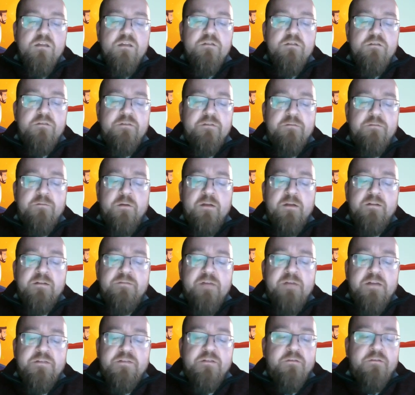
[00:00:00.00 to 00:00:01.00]
Use it for
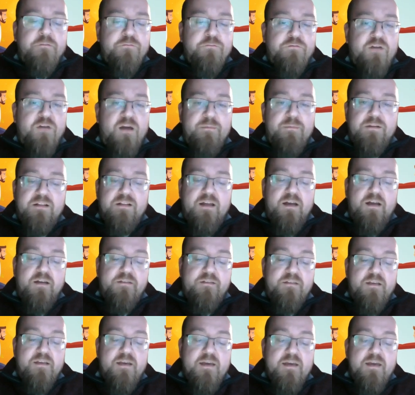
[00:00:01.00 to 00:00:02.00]
interventions for trauma
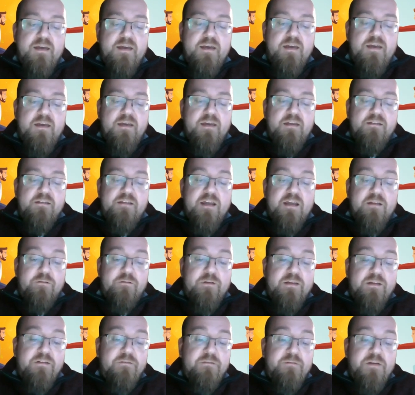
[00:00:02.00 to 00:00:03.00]
loss.
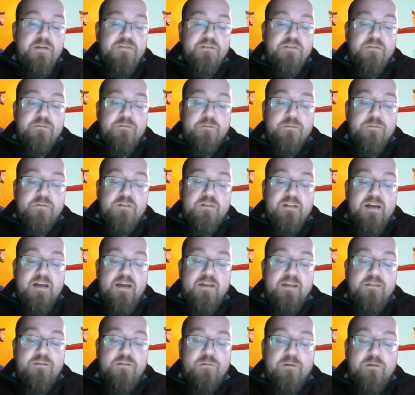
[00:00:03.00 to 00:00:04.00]
Tailoring interventions for
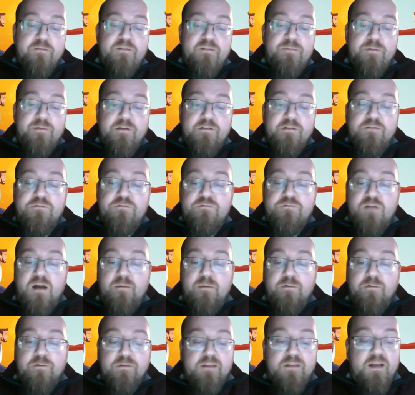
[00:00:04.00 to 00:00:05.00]
clients who have experienced
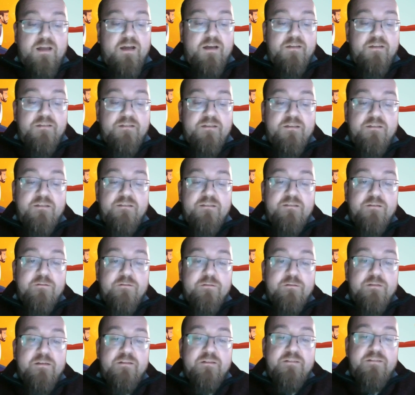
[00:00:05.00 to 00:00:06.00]
trauma or loss,
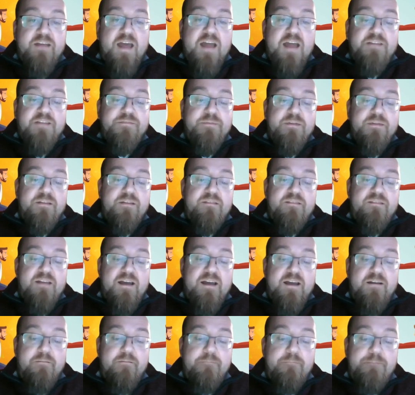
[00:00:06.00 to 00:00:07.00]
considering their attachment
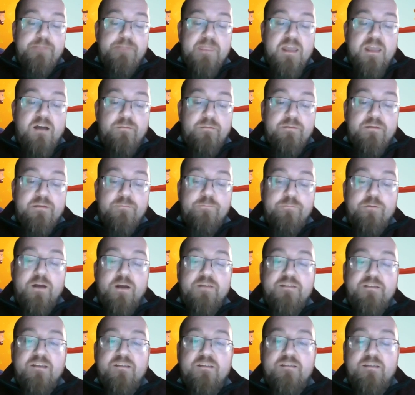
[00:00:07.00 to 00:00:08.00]
style, helping them
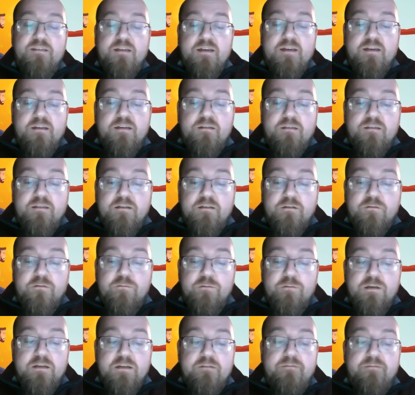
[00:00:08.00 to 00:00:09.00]
process their
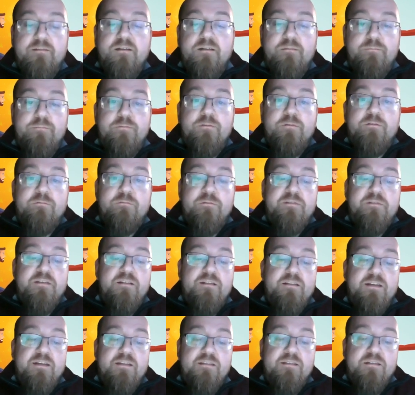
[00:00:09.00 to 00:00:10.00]
grief, building
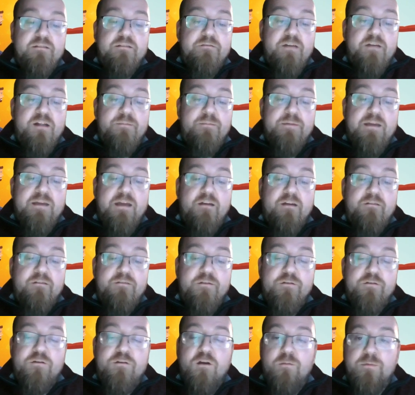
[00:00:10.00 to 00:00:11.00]
resilience, and developing
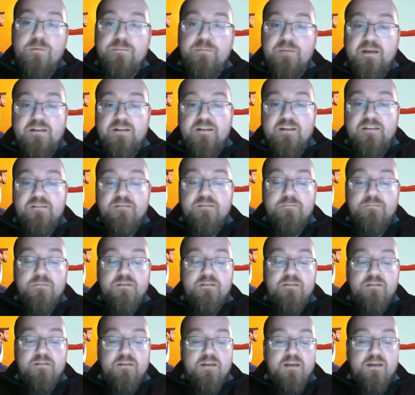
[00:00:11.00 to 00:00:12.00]
healthier coping
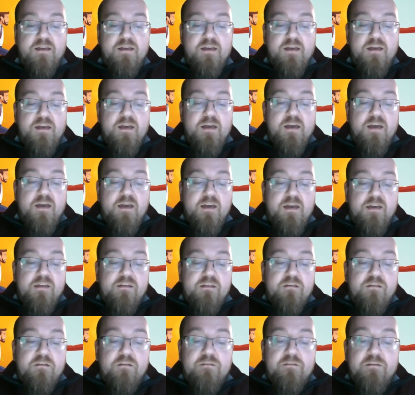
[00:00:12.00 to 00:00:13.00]
mechanisms.
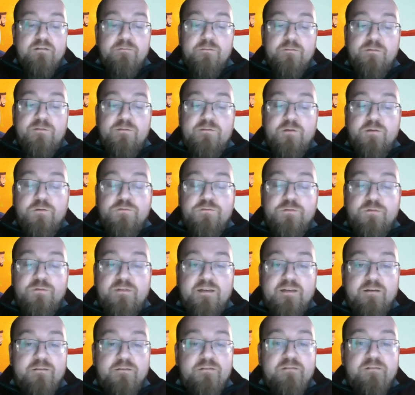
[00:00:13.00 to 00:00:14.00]
Use it for social
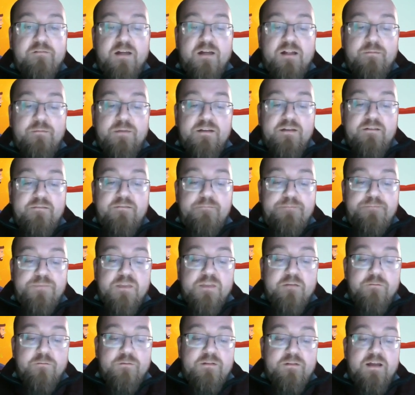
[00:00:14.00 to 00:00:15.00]
skills development
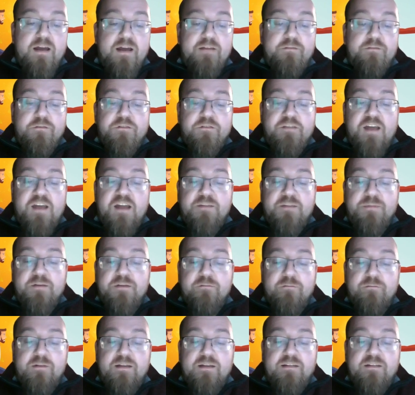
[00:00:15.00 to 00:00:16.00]
for clients with
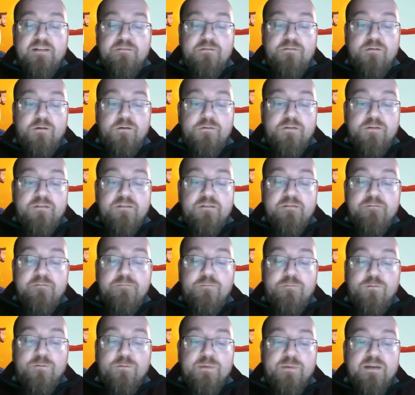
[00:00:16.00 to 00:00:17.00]
attachment-related difficulties in
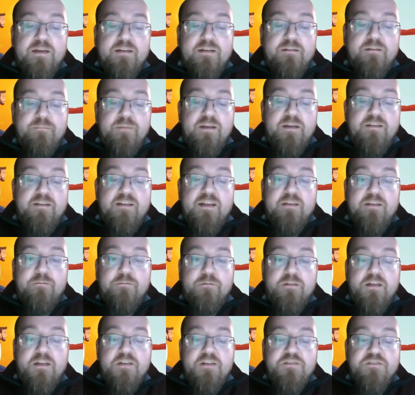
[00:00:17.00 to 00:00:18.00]
forming and maintaining
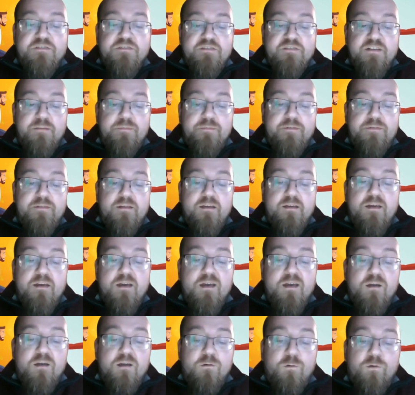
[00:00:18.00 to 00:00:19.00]
relationships.
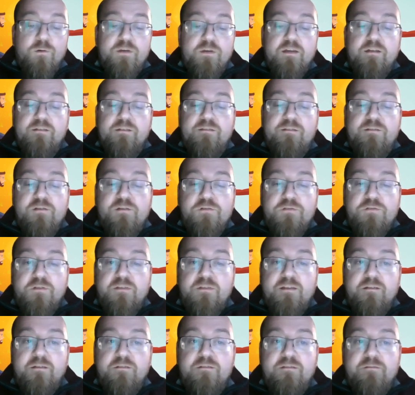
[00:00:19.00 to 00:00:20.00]
Working on social
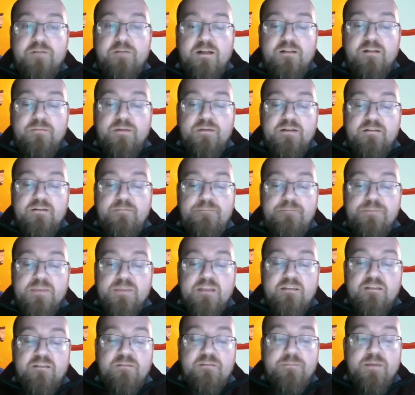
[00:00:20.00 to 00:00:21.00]
skills development,
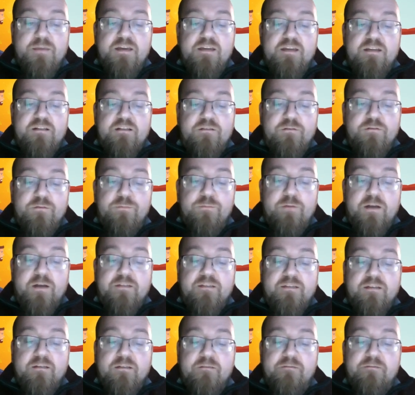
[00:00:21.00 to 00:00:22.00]
this may include
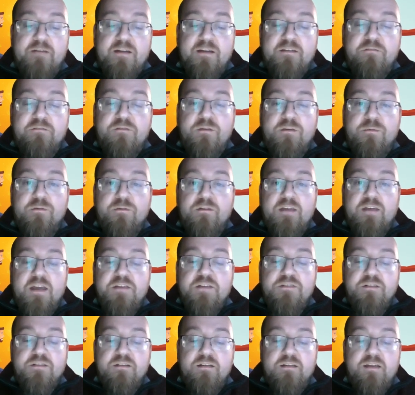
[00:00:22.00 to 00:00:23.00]
practicing effective
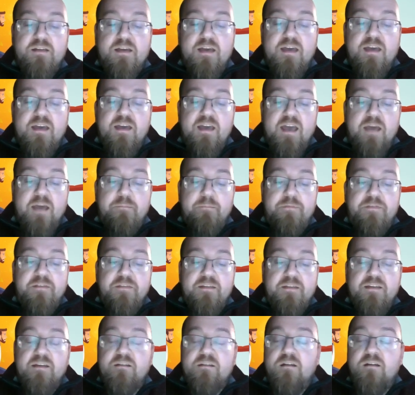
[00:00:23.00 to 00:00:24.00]
communication,
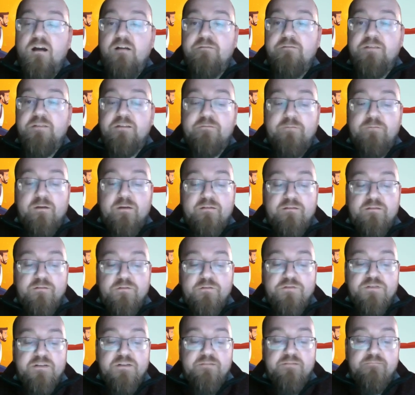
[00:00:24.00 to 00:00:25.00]
empathy, and conflict
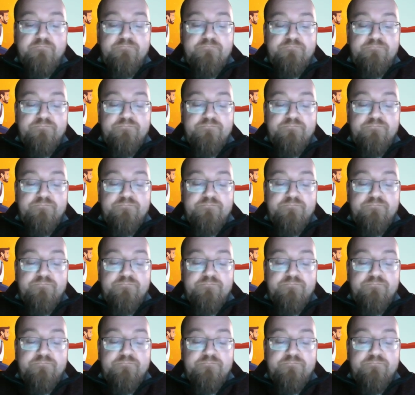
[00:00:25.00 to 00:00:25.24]
resolution.